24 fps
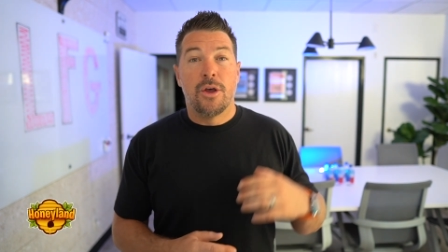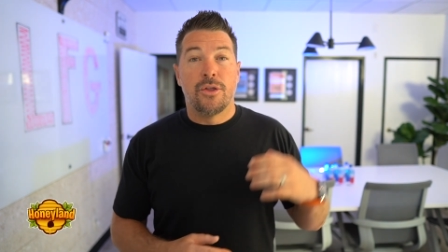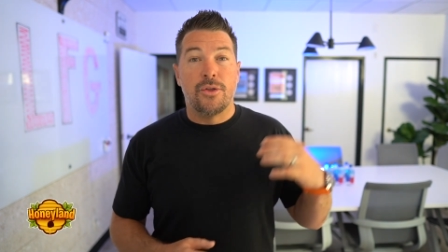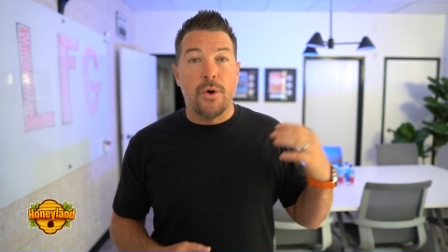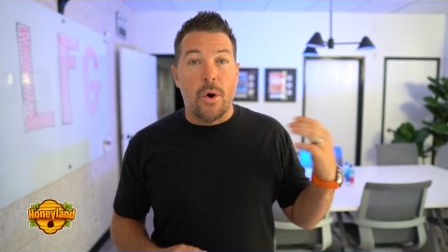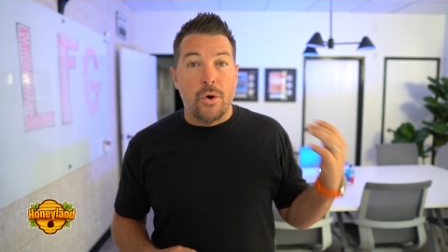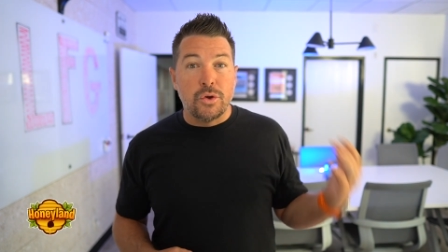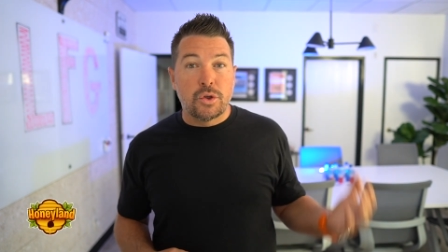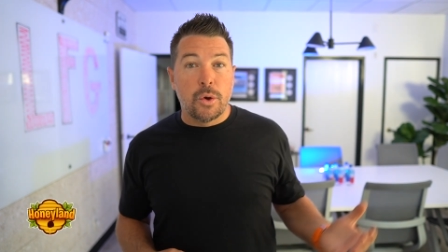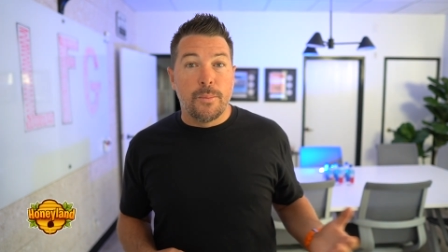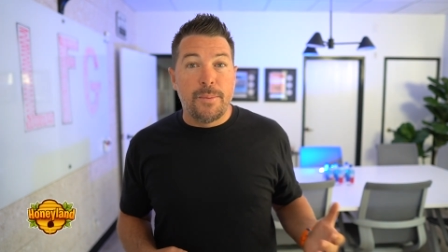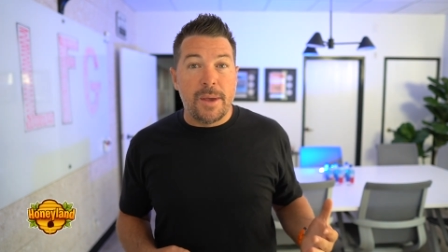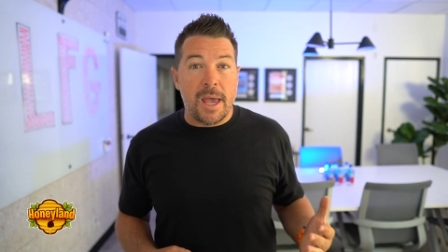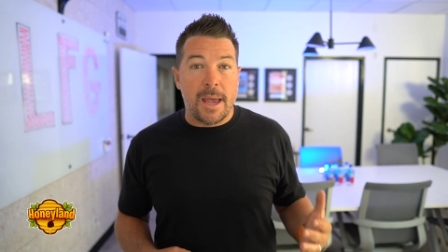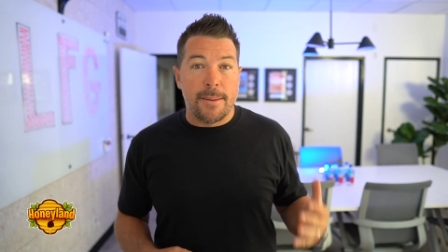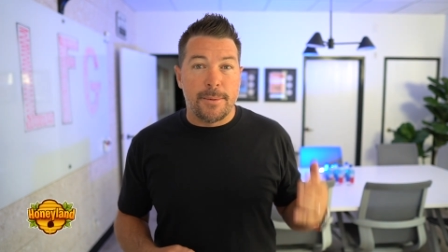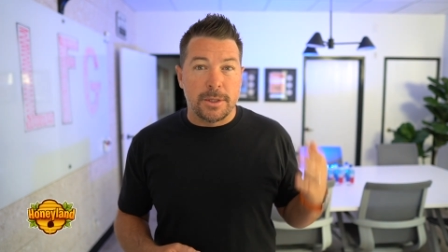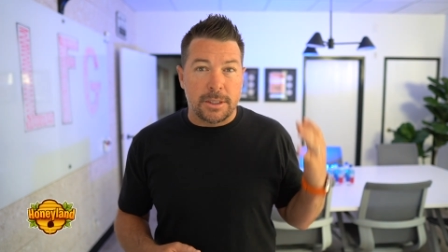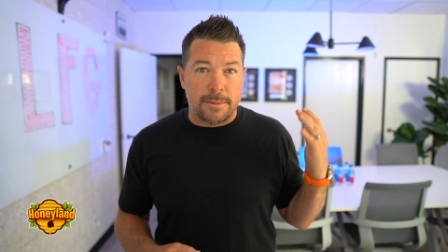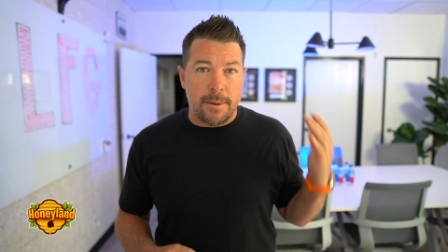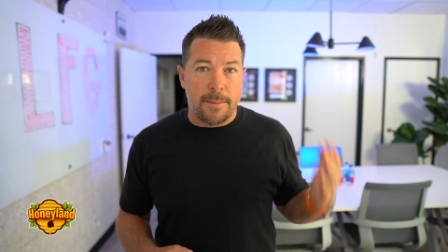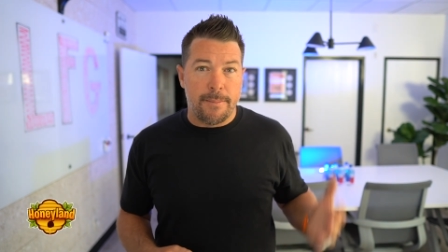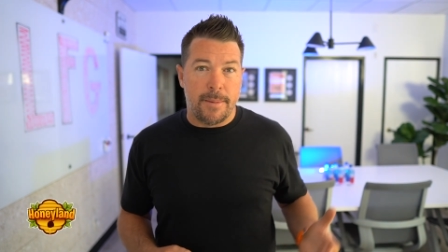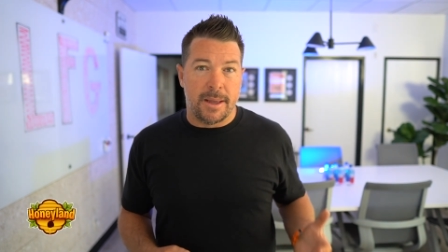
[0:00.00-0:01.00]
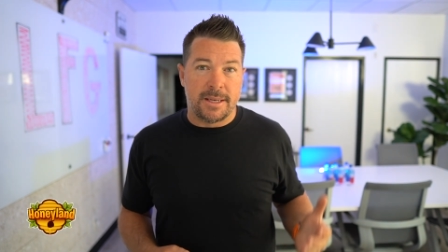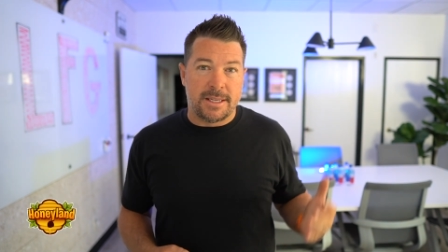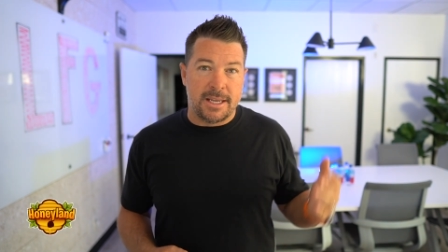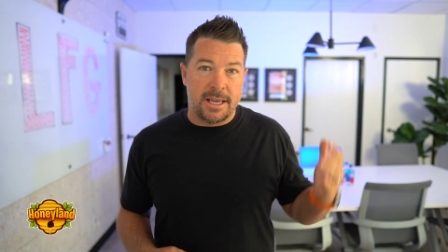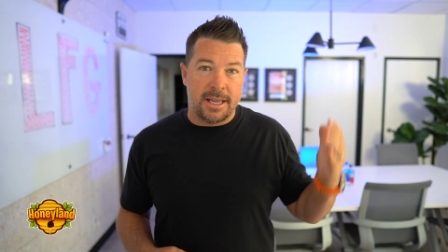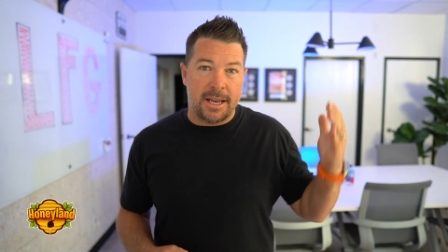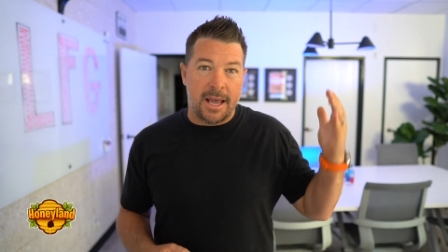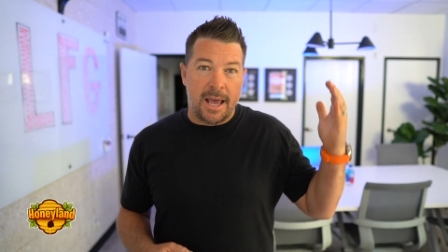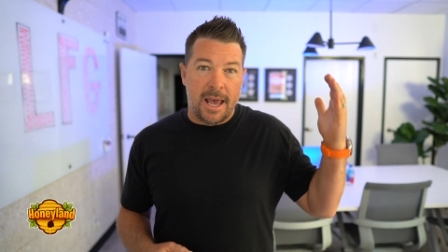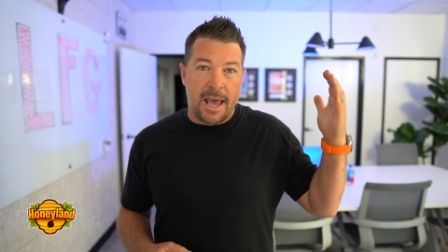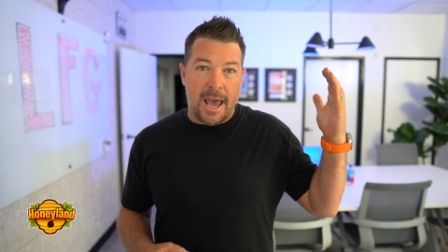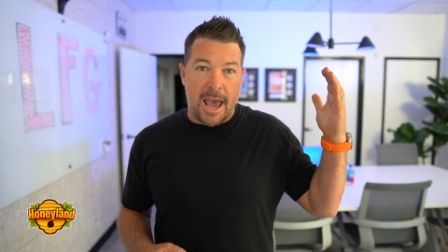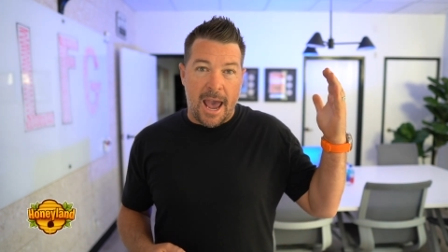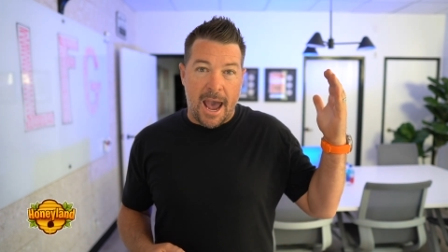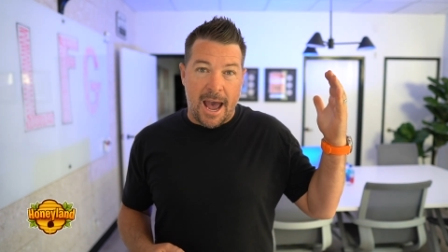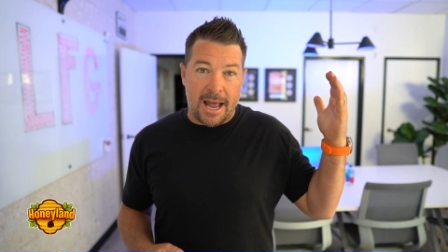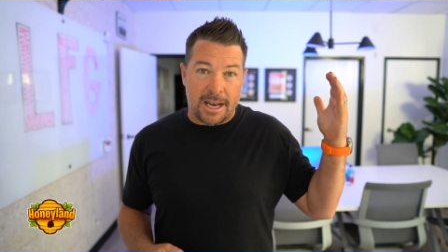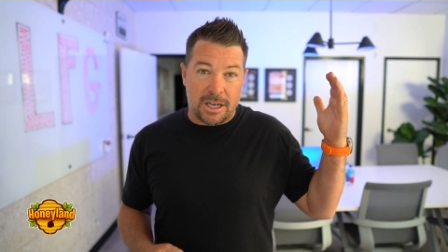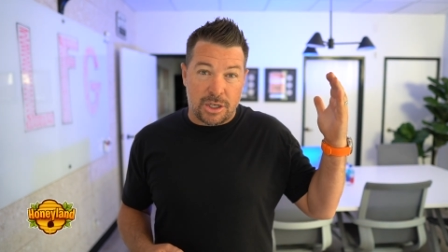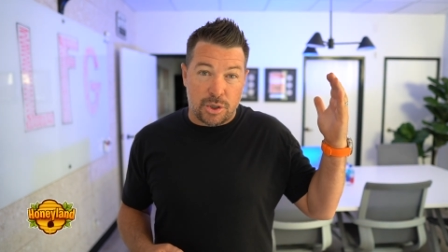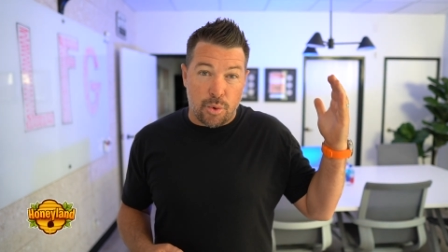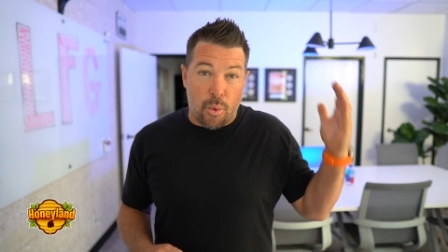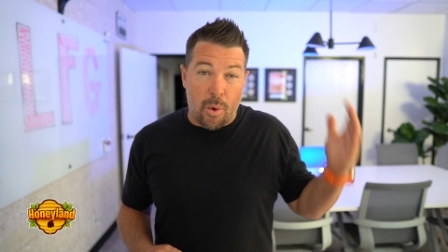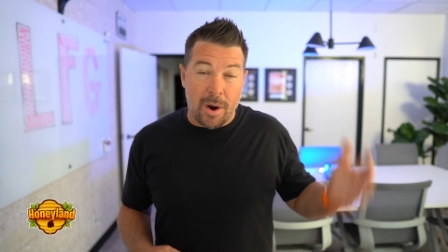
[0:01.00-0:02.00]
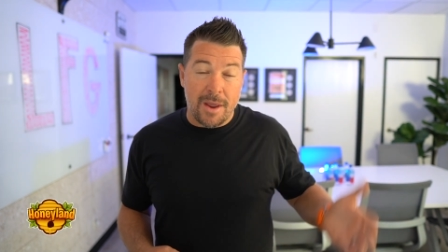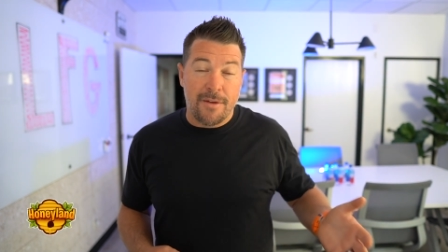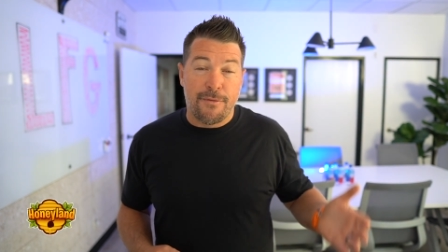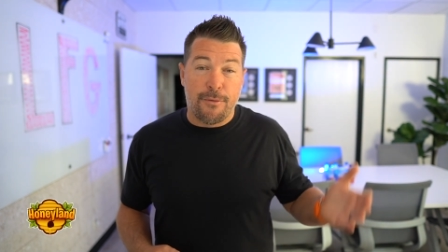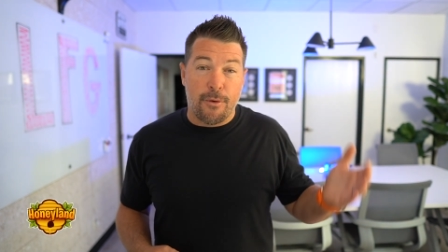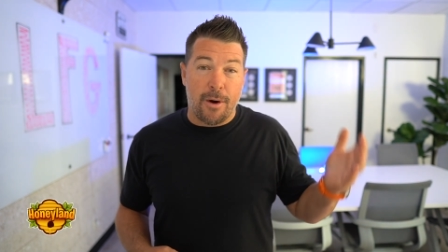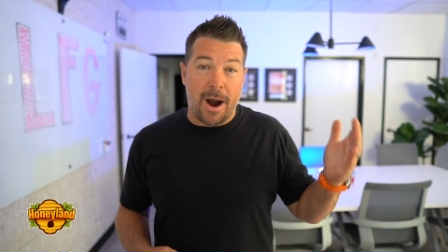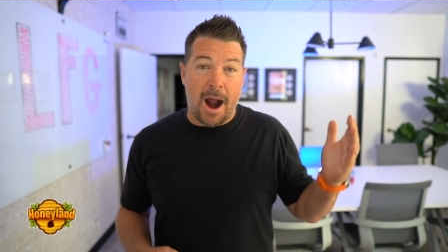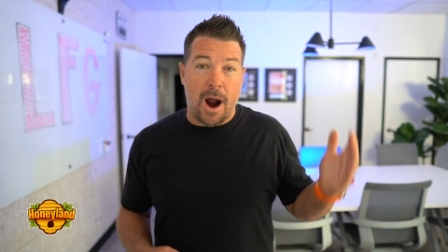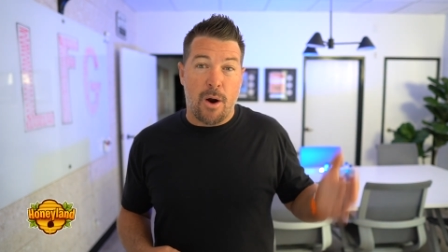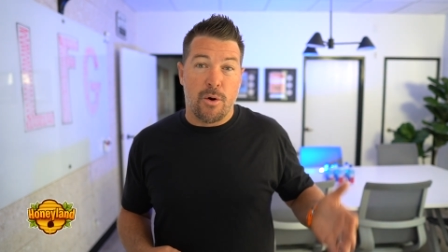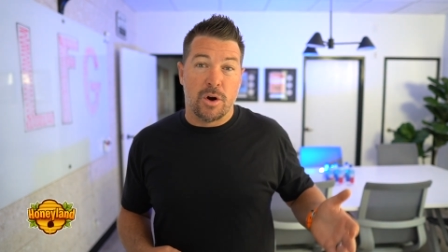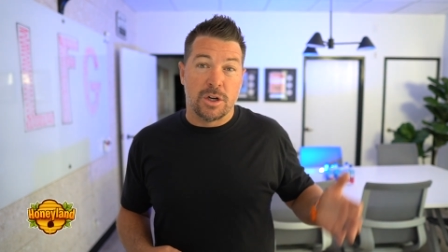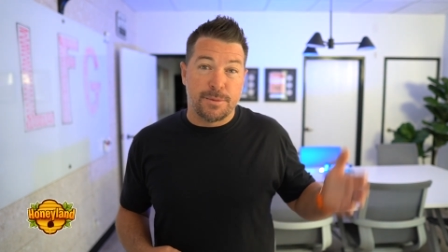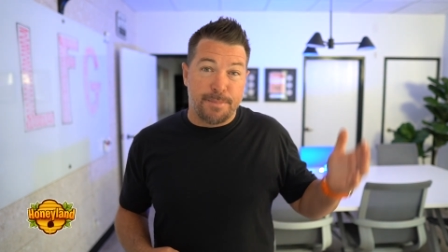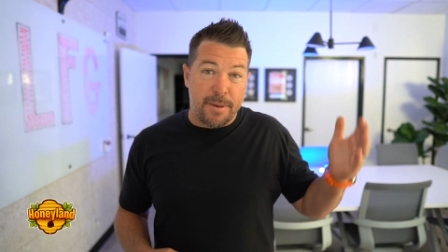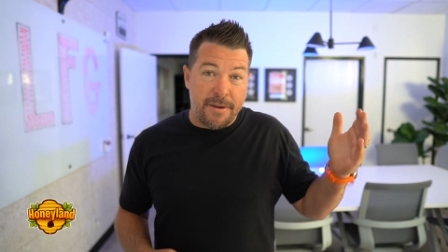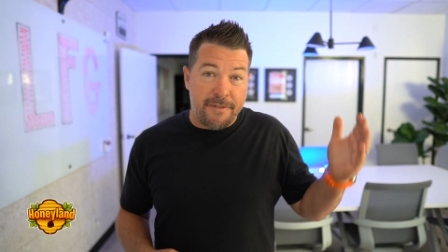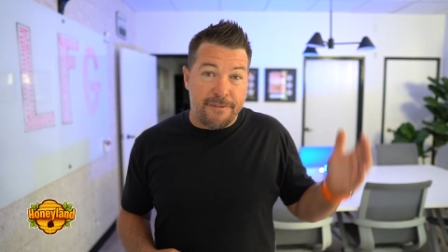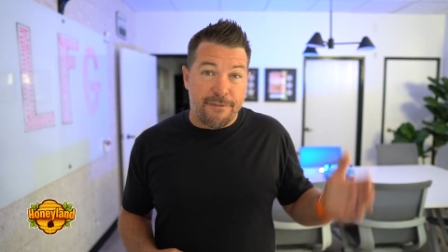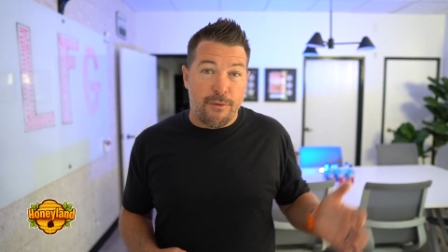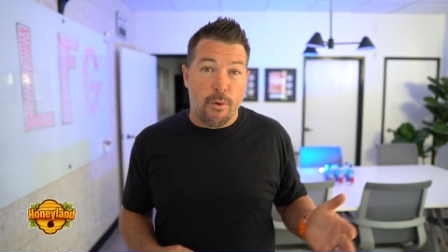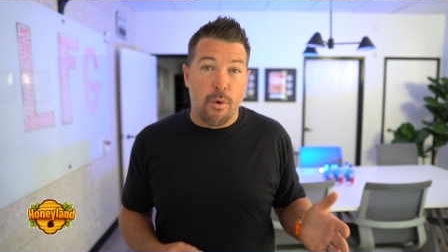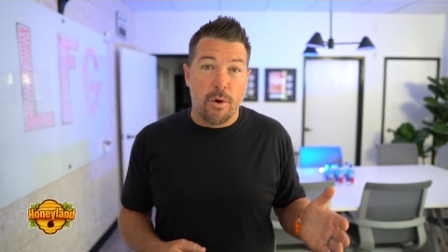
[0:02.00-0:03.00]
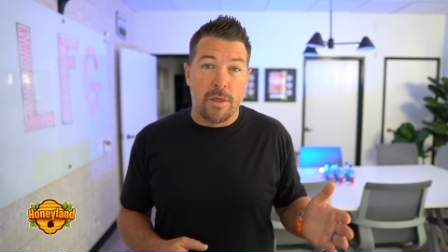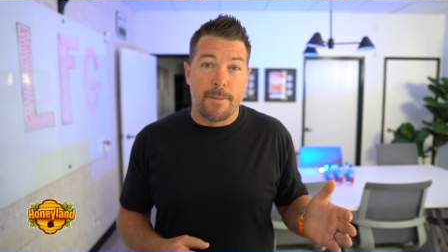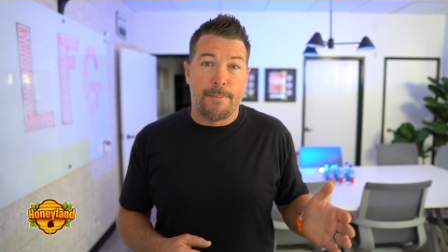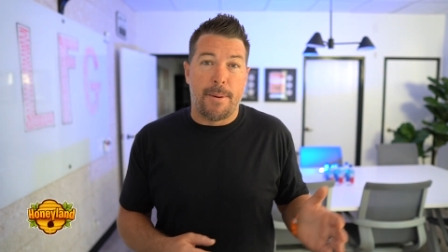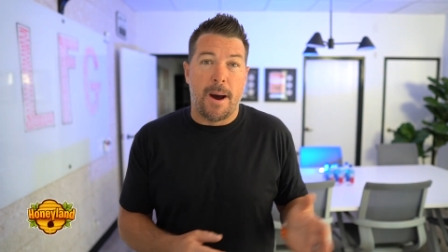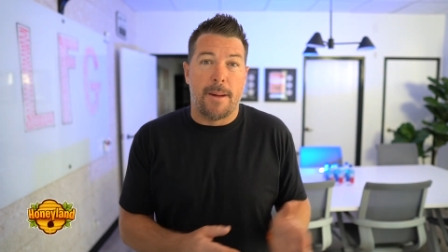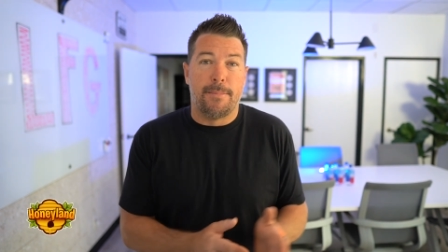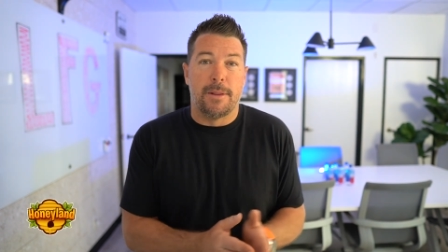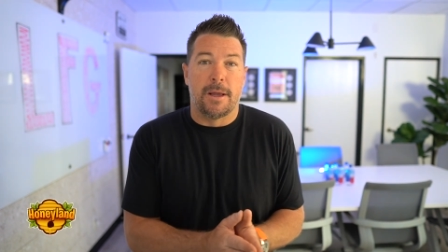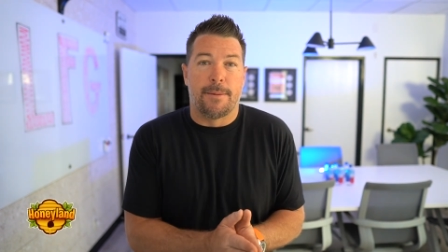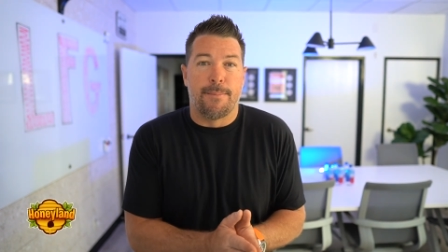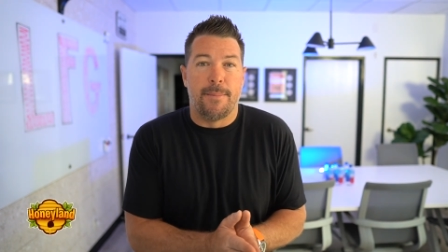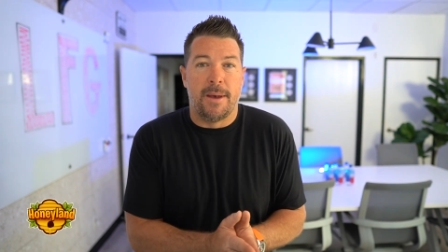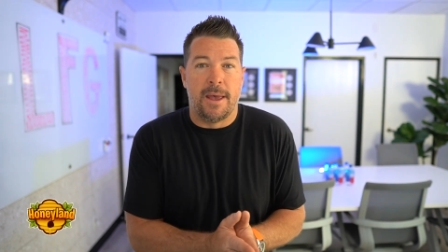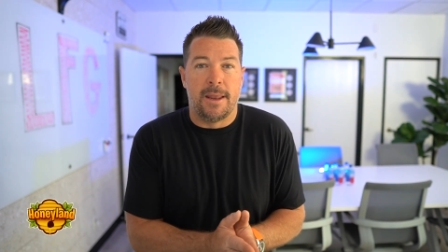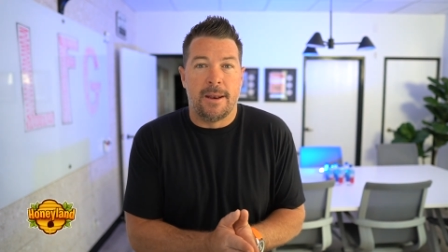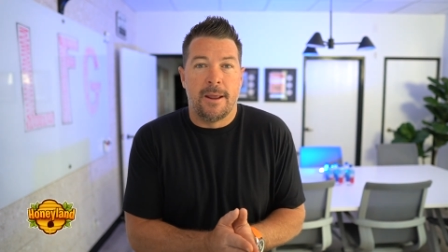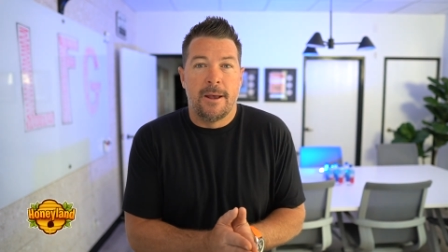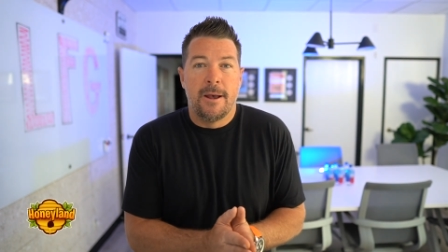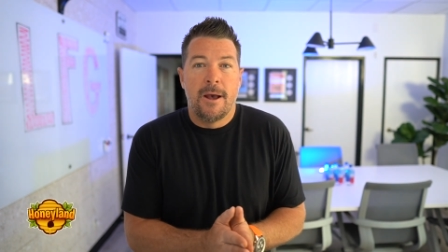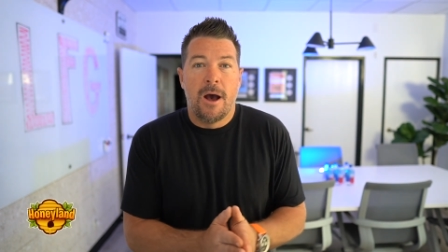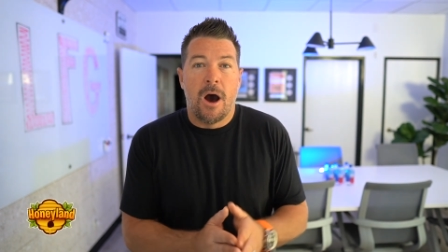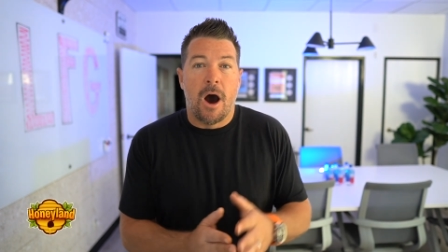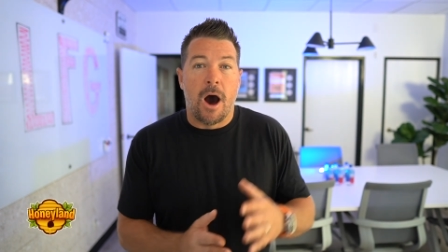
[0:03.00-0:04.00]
those will be able to be minted at 24 hours before the public mint